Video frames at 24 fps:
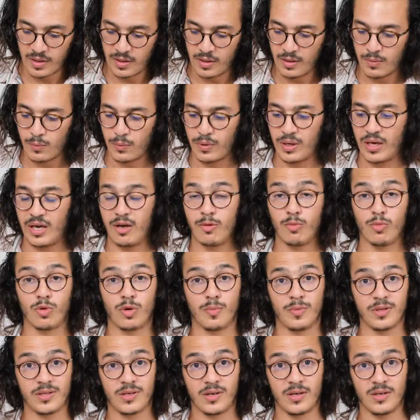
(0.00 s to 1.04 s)
we have more
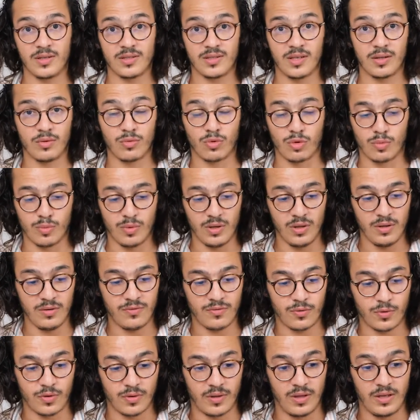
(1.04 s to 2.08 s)
materials than normal
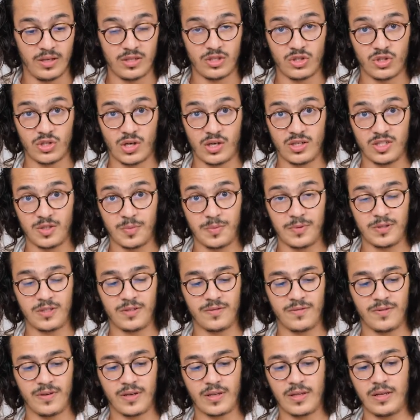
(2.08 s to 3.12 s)
for this jar
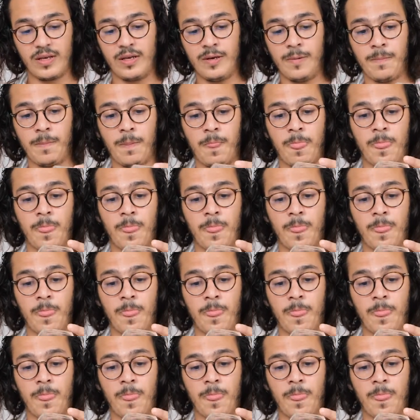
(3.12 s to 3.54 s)
specifically.